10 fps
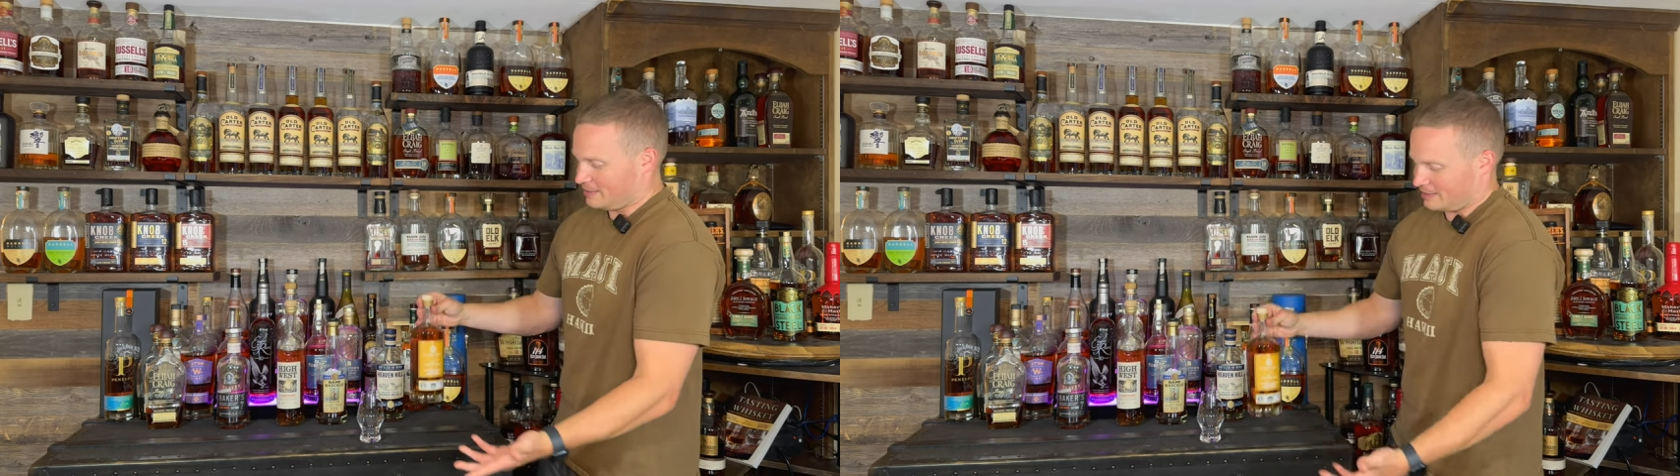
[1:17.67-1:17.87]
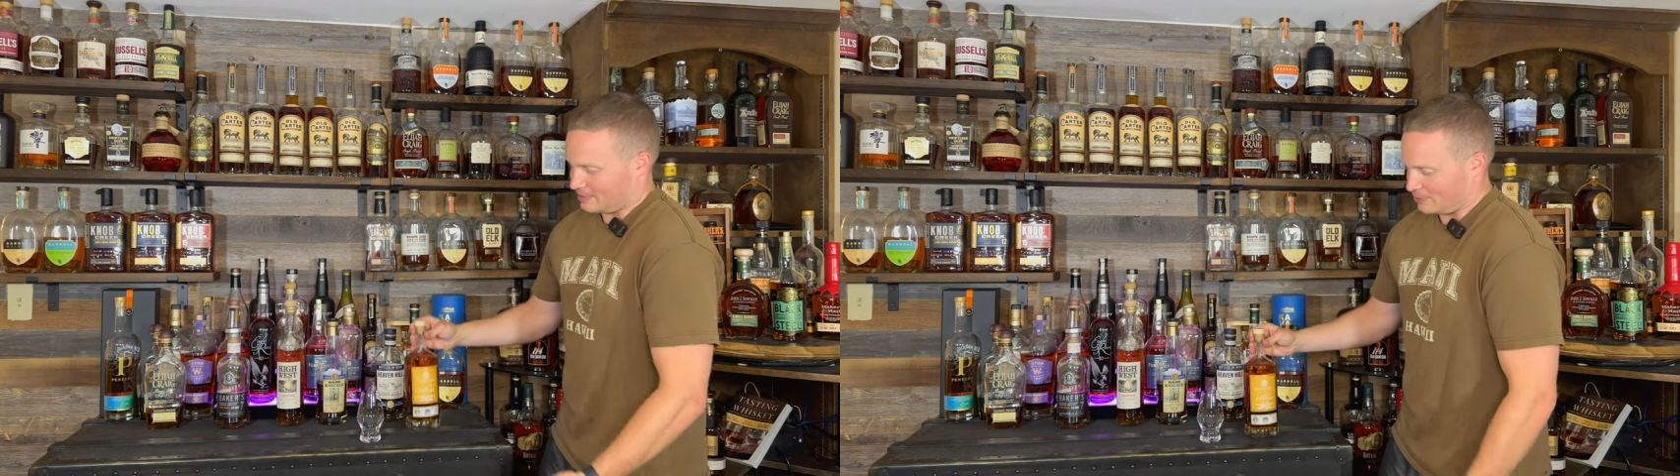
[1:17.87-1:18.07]

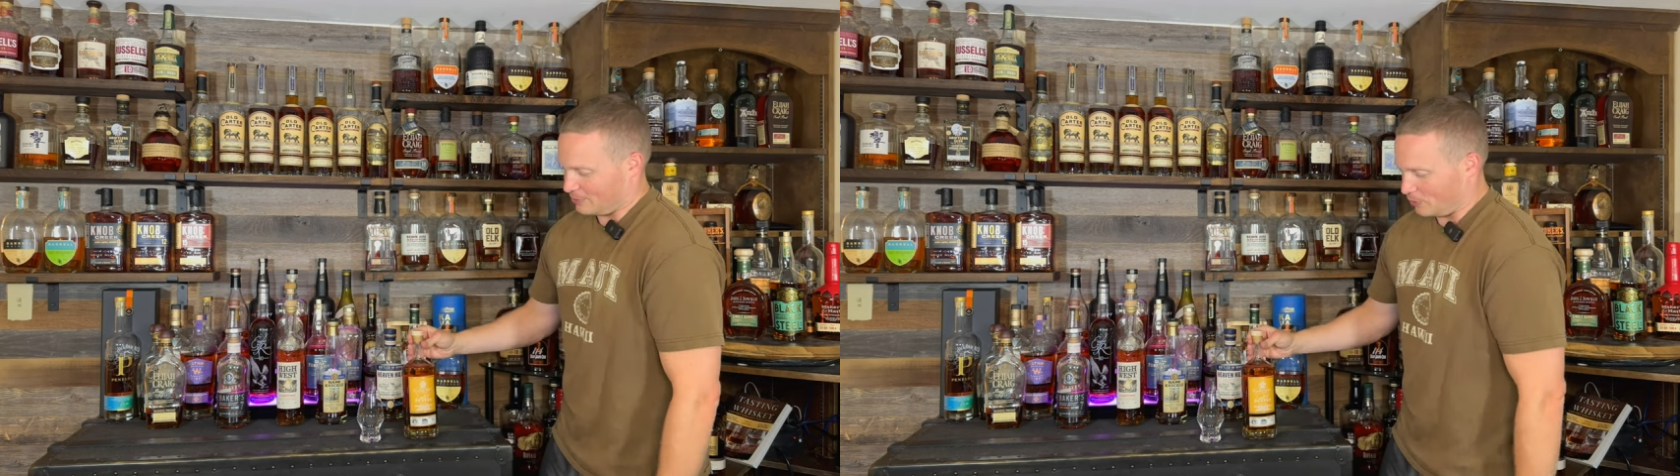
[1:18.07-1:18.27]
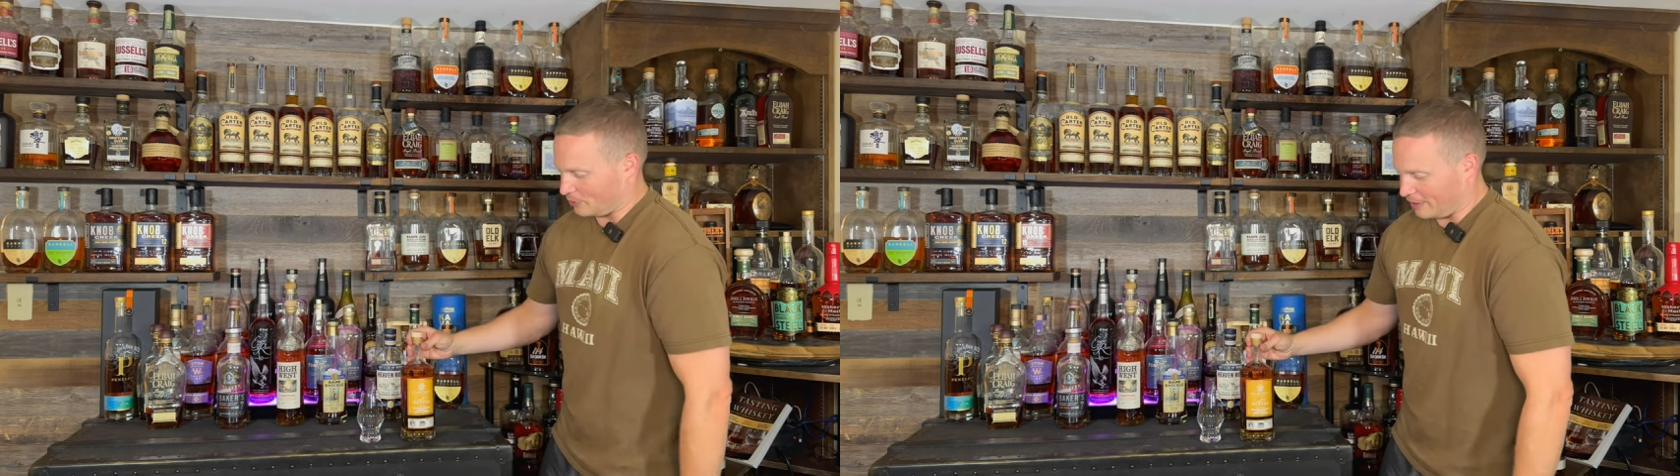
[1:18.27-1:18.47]
doesn't do a
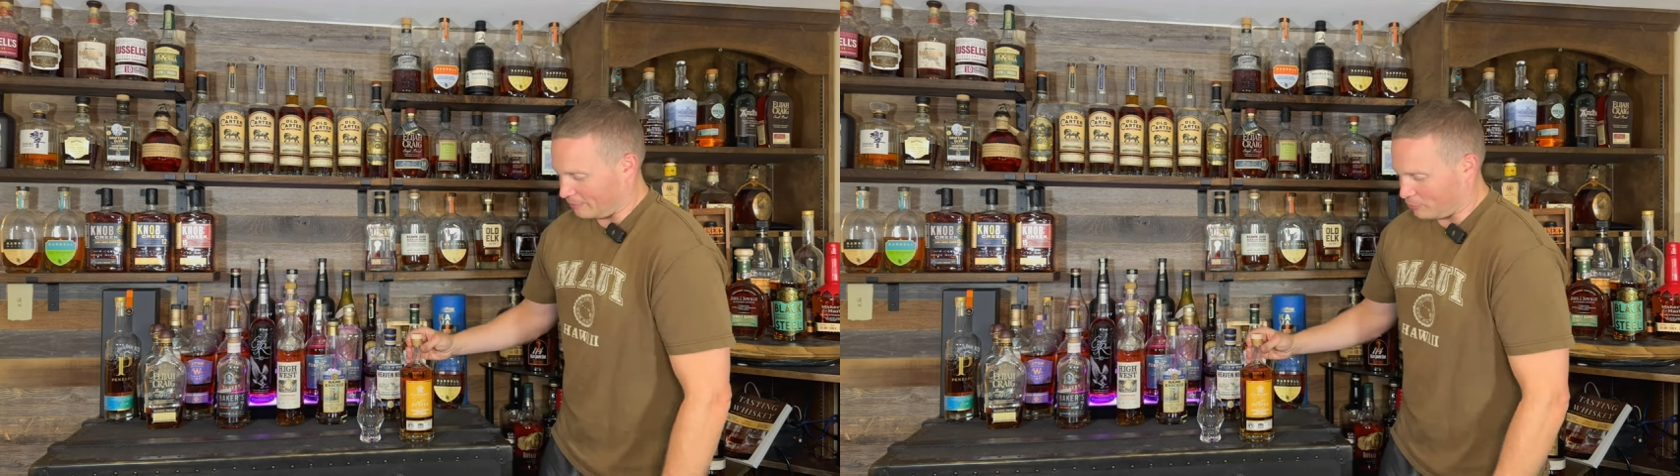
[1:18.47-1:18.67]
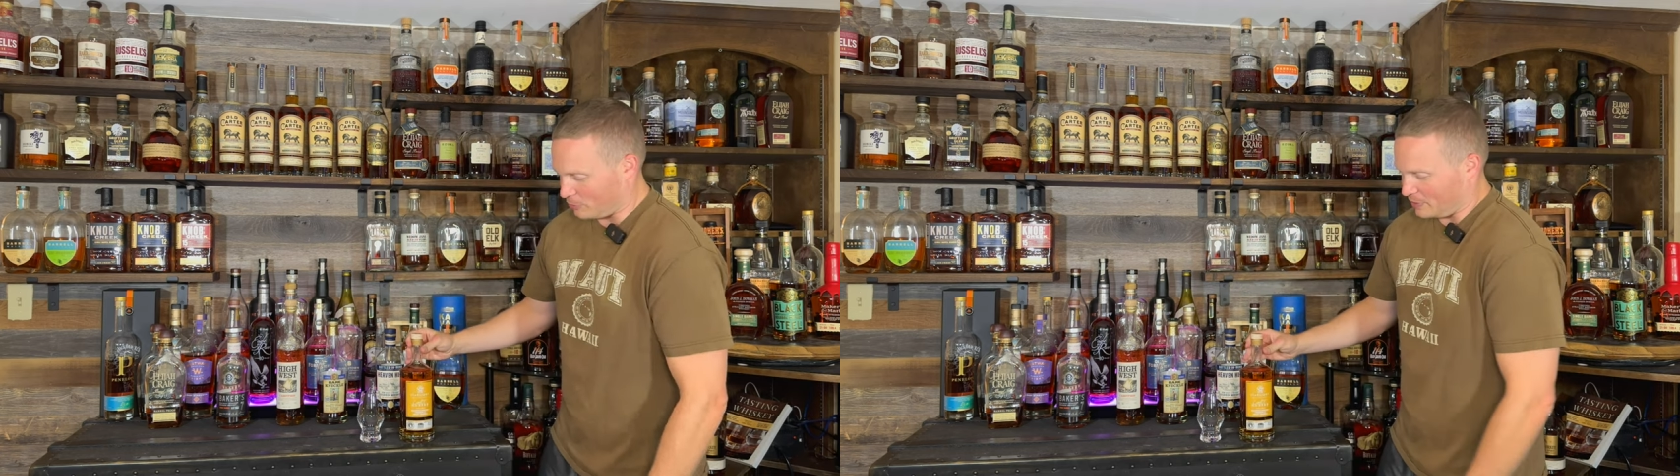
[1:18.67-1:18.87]
whole
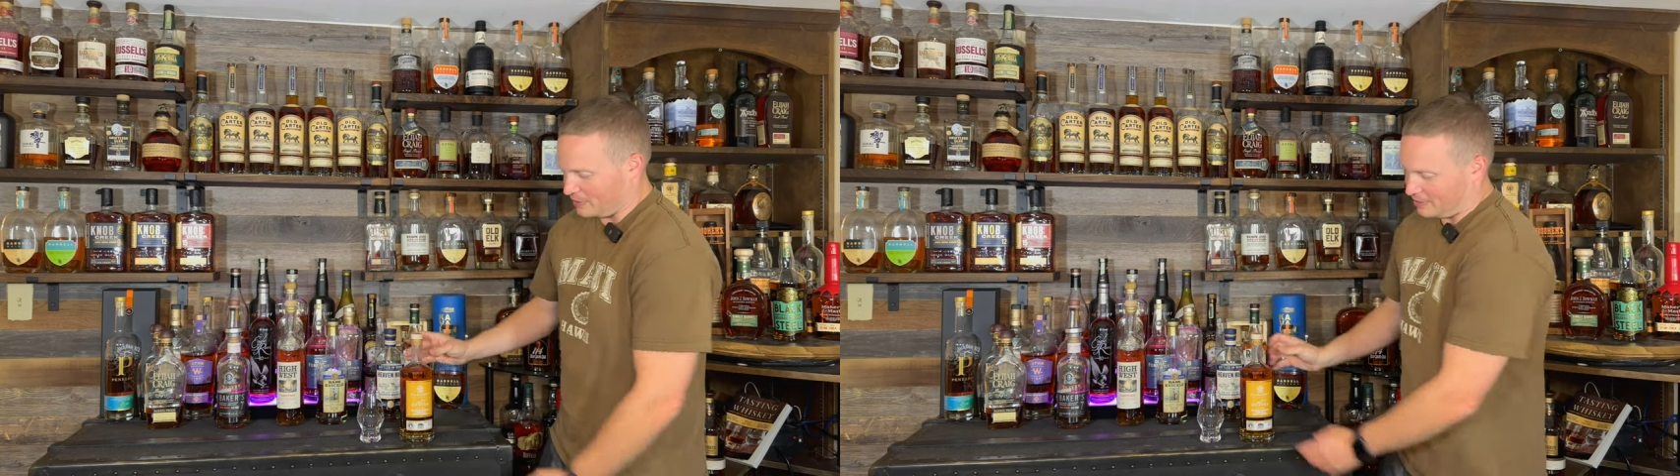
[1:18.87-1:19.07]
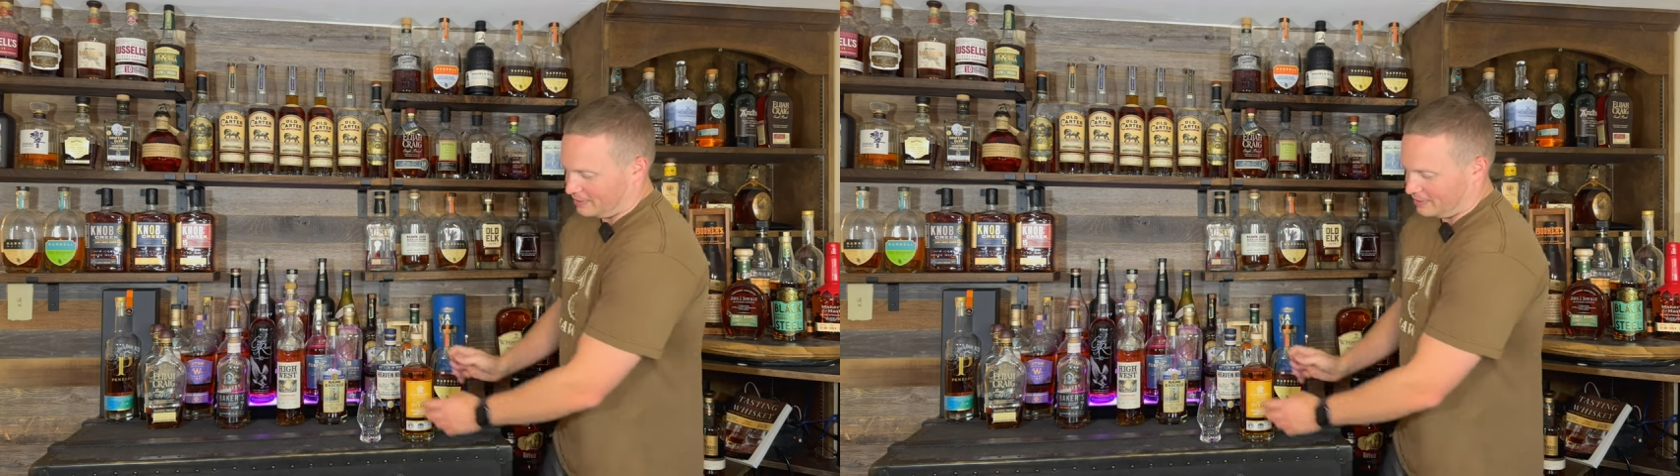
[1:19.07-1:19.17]
lot for me.